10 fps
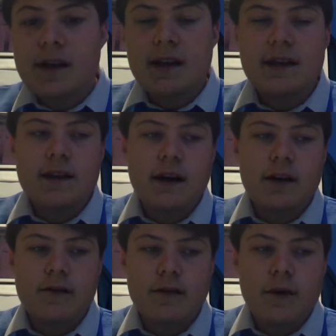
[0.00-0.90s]
He kind
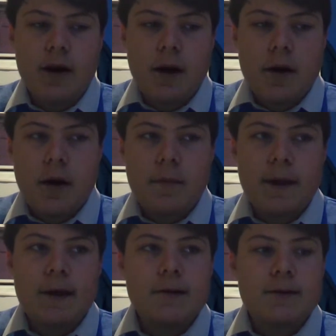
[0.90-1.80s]
of
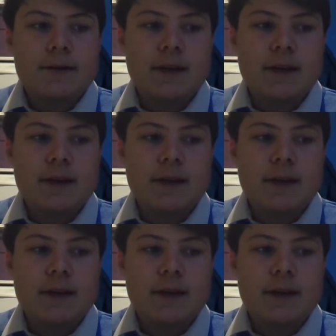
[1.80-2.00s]
appears.